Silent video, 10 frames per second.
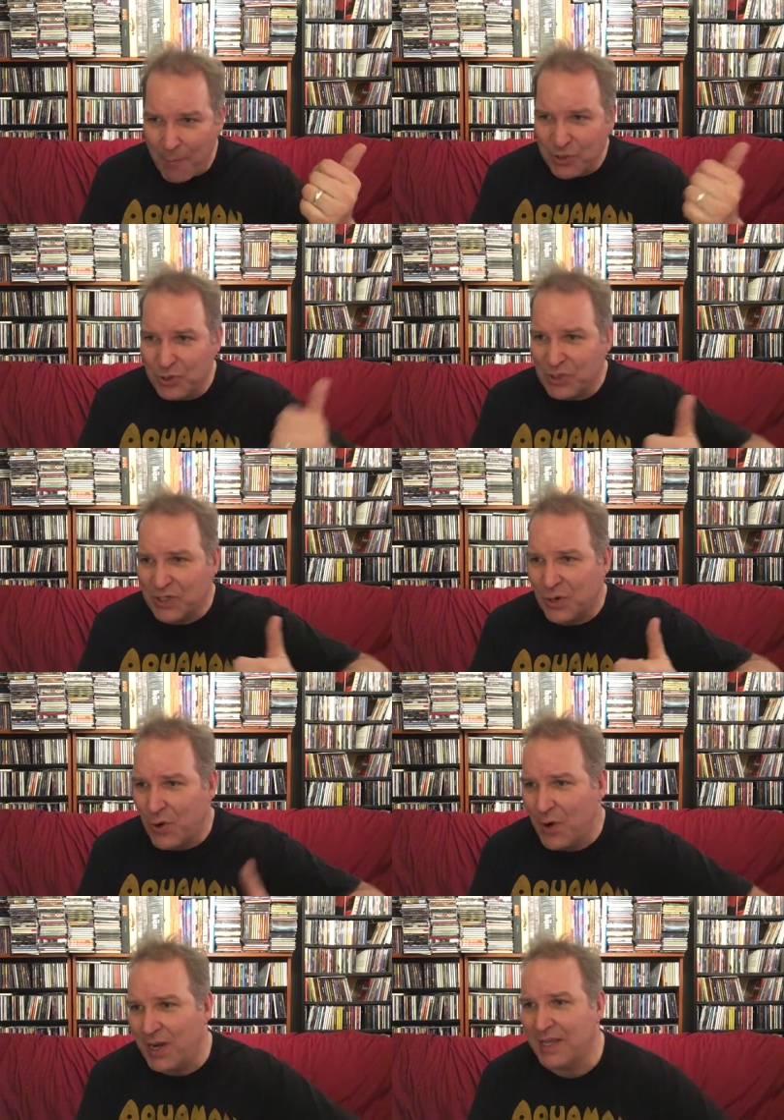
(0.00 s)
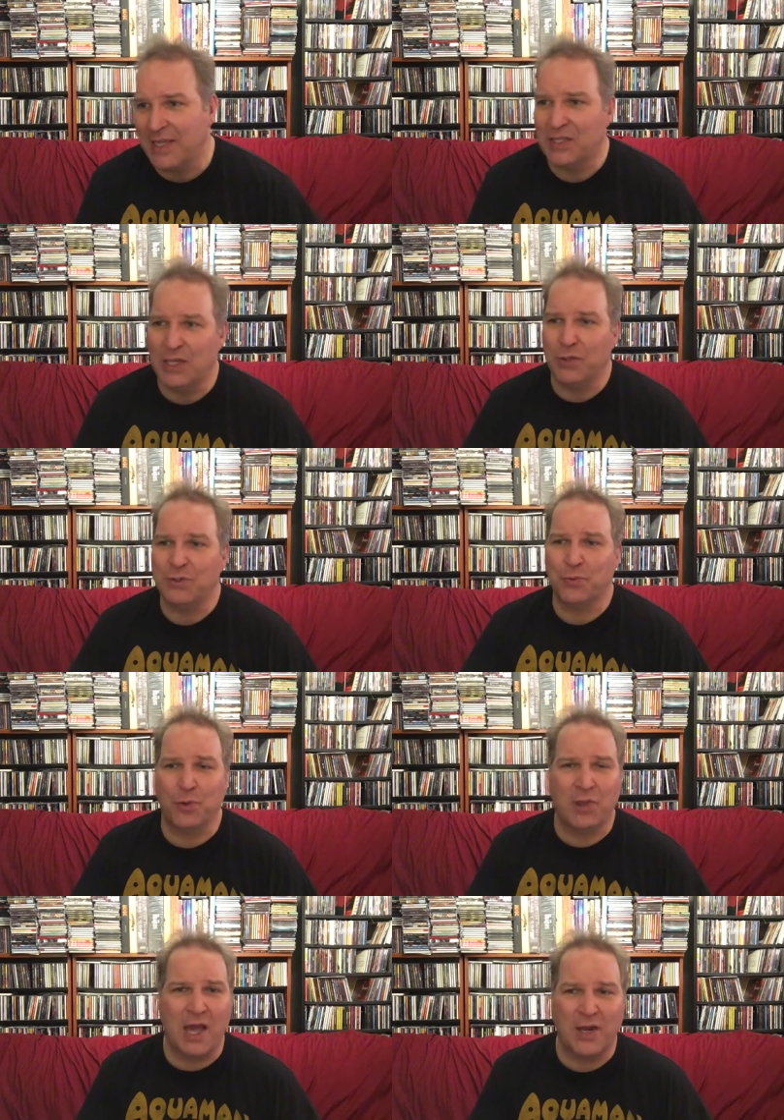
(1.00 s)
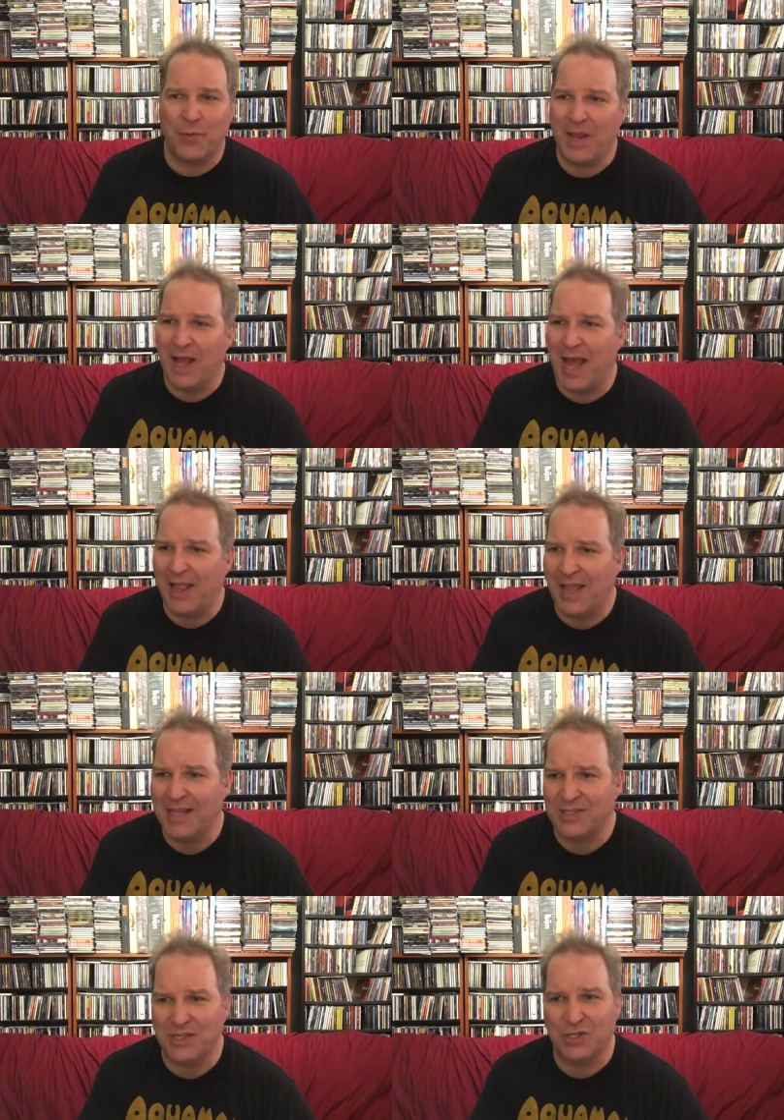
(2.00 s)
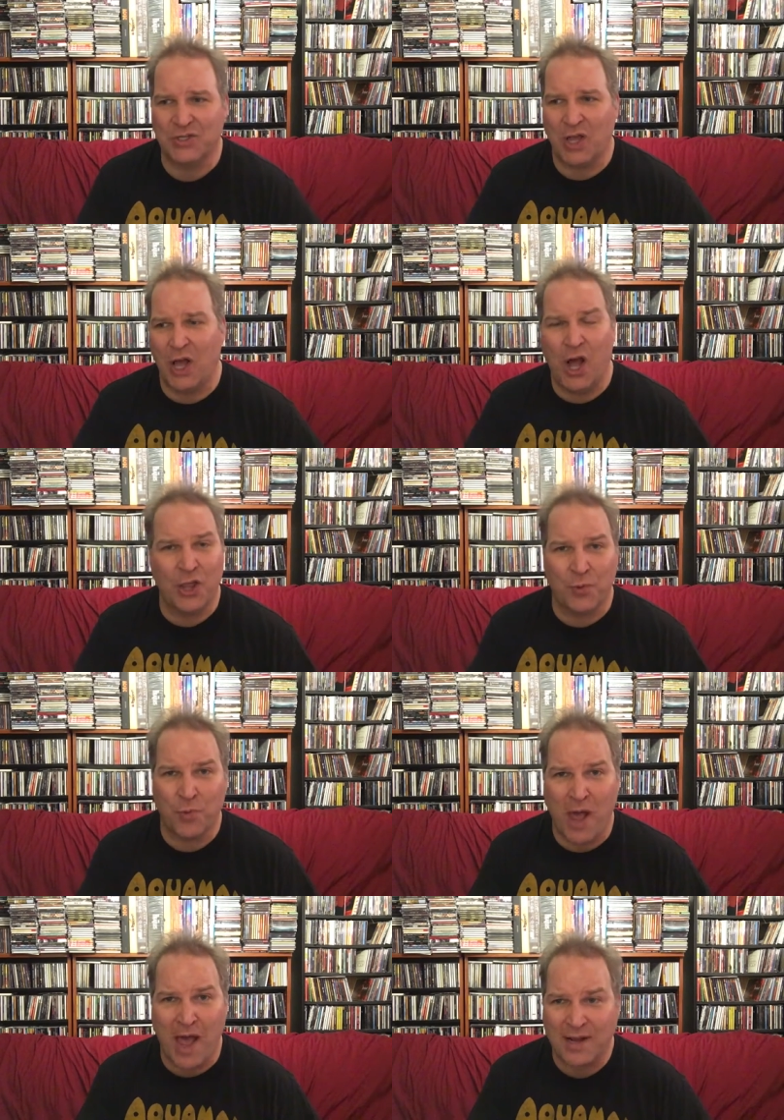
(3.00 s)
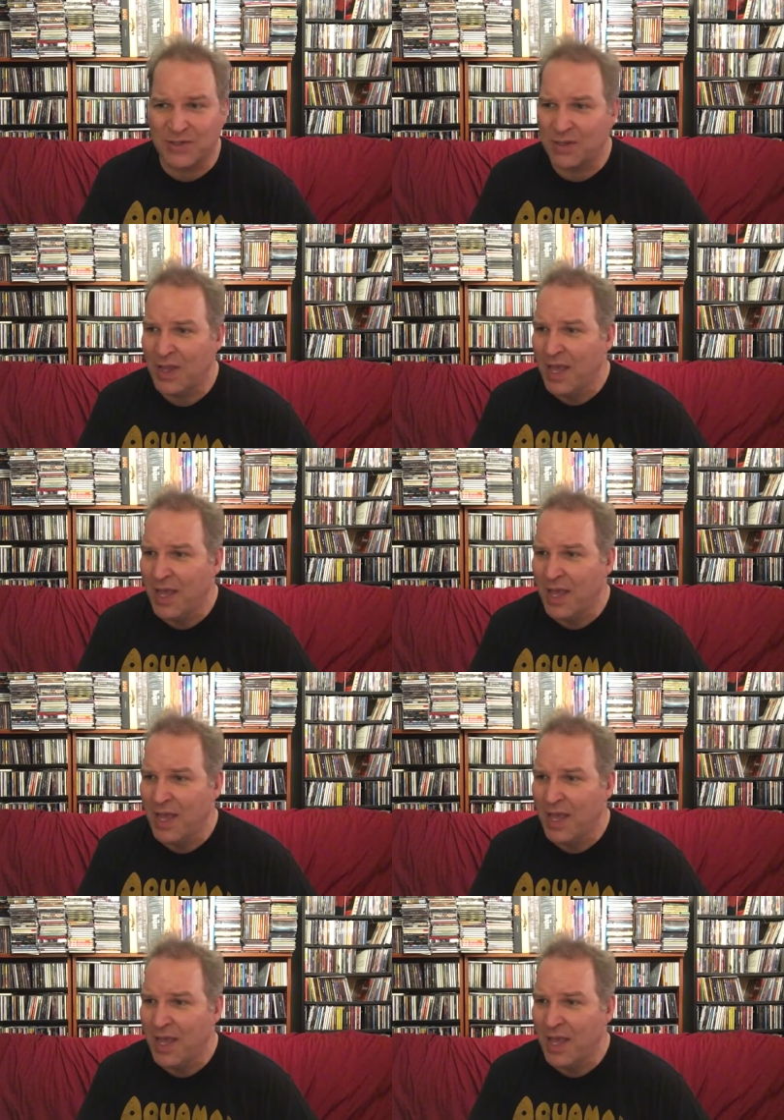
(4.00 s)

which you just heard, and continues through a lot of great highlights such as uh, On the Rocks,